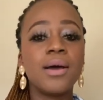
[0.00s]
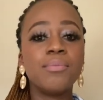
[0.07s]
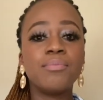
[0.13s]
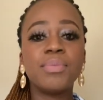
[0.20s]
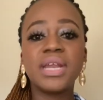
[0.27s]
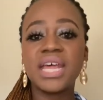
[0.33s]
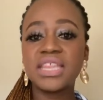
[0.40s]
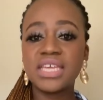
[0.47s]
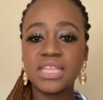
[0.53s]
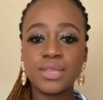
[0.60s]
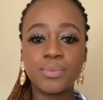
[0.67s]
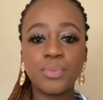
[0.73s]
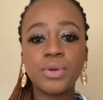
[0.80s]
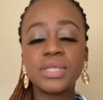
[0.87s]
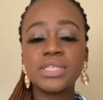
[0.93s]
but I think the
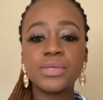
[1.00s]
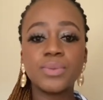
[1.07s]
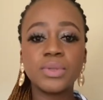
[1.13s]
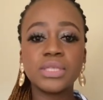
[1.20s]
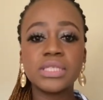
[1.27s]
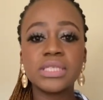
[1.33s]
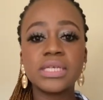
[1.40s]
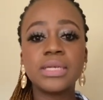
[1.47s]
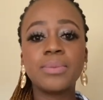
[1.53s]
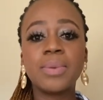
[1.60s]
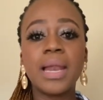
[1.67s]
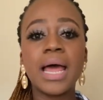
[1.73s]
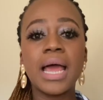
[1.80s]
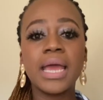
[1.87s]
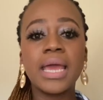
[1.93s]
principles still
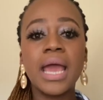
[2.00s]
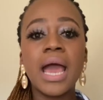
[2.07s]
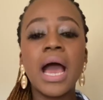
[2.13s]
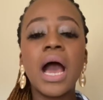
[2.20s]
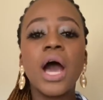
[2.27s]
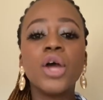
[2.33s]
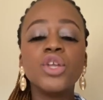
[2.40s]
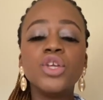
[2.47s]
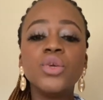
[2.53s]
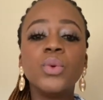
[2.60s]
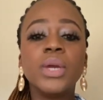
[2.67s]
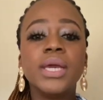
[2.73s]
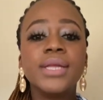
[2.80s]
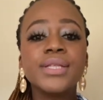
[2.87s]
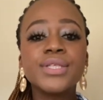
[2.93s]
apply. How do you
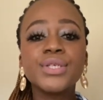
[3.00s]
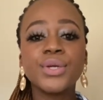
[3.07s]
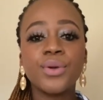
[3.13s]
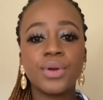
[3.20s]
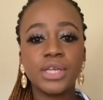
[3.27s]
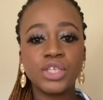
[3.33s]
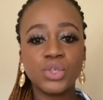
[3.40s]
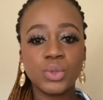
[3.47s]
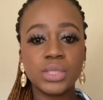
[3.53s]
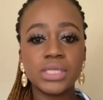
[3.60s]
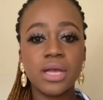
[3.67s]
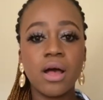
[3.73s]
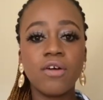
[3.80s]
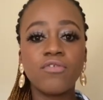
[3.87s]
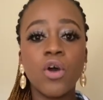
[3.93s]
integrate
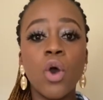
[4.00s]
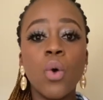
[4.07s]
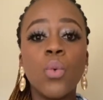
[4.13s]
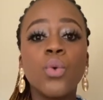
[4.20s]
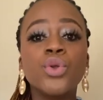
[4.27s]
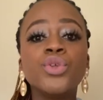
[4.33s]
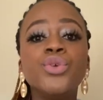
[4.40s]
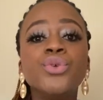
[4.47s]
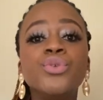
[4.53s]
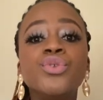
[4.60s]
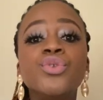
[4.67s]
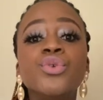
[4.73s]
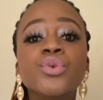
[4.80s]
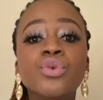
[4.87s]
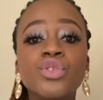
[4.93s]
yourself? What do you
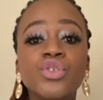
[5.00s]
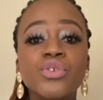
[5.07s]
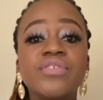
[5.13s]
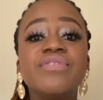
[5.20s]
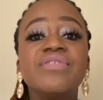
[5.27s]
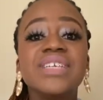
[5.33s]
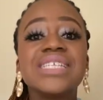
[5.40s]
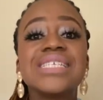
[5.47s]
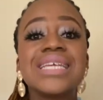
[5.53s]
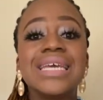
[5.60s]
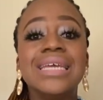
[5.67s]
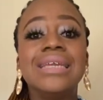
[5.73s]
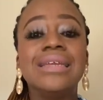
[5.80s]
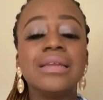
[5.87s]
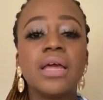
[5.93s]
do to fit
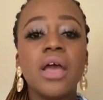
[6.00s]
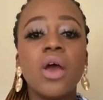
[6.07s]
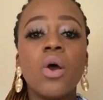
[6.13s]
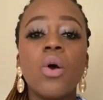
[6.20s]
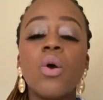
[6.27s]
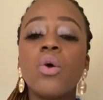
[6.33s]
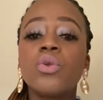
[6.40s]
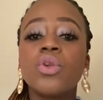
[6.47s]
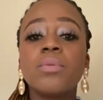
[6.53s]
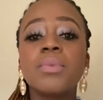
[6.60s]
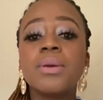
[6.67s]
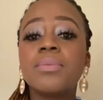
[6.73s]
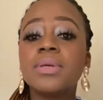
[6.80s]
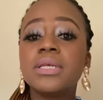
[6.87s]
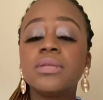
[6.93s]
in, or
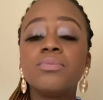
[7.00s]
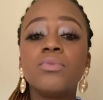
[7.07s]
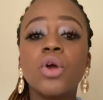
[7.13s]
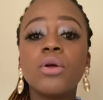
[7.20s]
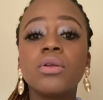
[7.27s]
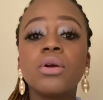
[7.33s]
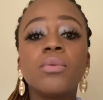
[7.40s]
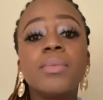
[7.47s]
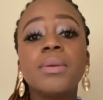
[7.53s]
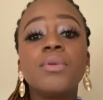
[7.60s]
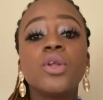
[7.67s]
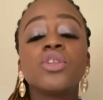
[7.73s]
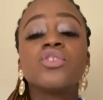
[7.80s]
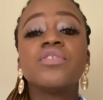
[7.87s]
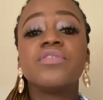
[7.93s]
maybe
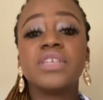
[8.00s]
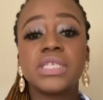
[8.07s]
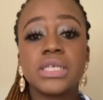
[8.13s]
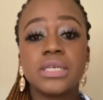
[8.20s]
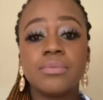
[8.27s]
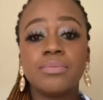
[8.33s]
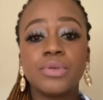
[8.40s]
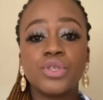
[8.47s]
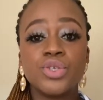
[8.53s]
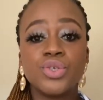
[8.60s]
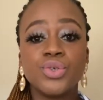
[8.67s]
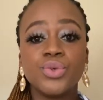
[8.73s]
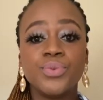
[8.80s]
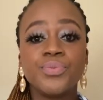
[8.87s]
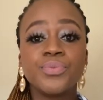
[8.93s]
not to fit in, but
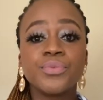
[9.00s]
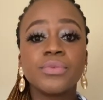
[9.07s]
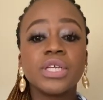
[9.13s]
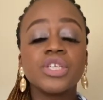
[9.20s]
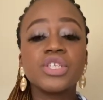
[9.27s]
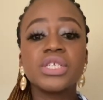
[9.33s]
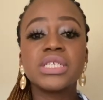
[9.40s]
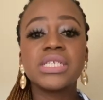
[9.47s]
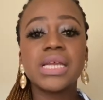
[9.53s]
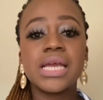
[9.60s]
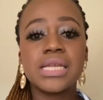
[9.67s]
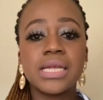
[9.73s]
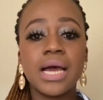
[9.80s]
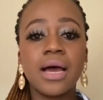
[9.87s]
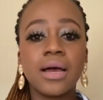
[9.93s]
to
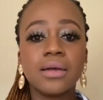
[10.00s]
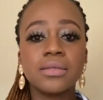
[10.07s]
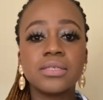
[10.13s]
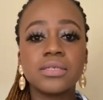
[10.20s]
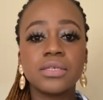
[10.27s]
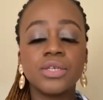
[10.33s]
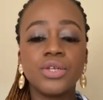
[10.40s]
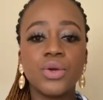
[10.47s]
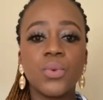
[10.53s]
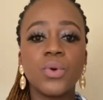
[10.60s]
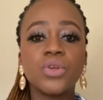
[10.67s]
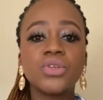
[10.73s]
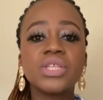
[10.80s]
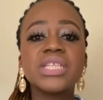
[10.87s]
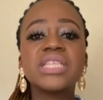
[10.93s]
stand out? What
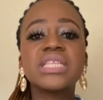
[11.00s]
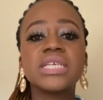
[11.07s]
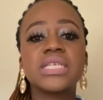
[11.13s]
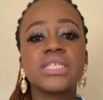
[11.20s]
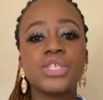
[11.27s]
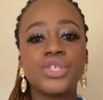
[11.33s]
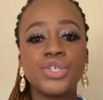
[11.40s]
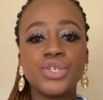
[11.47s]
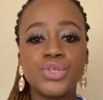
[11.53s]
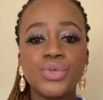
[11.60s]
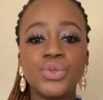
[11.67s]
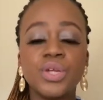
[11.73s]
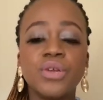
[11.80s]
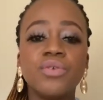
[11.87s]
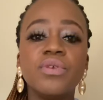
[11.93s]
are the things that you do
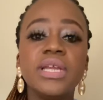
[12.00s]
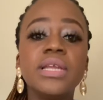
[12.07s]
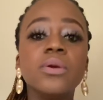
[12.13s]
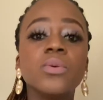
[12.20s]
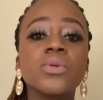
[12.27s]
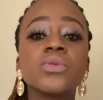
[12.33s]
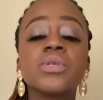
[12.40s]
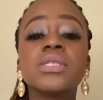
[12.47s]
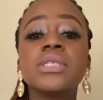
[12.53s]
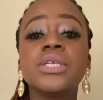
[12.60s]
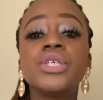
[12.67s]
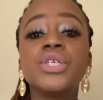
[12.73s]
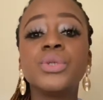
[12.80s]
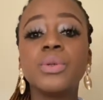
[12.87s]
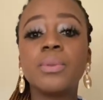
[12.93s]
that really also
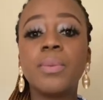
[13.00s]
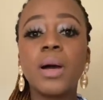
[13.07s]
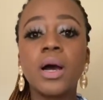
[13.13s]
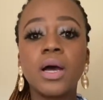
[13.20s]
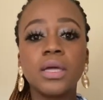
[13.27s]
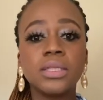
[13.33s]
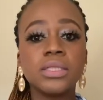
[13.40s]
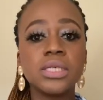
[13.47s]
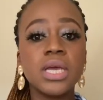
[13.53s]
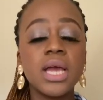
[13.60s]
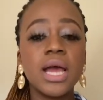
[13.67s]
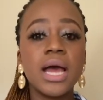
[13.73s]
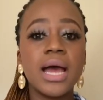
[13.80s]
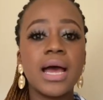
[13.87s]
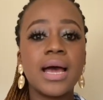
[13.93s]
set you apart?
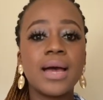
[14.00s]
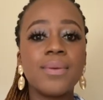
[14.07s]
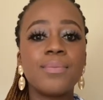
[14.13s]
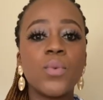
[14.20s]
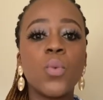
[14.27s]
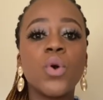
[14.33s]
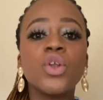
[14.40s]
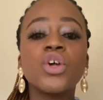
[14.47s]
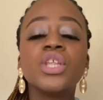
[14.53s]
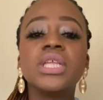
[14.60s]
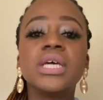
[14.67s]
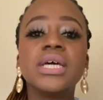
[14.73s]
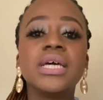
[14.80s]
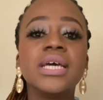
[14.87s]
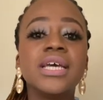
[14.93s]
What are
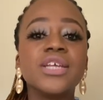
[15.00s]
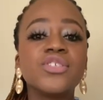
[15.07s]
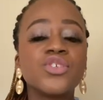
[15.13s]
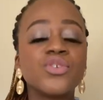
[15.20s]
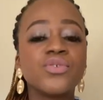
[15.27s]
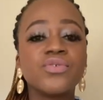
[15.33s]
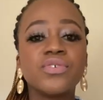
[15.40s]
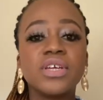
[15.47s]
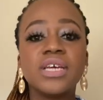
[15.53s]
the sort of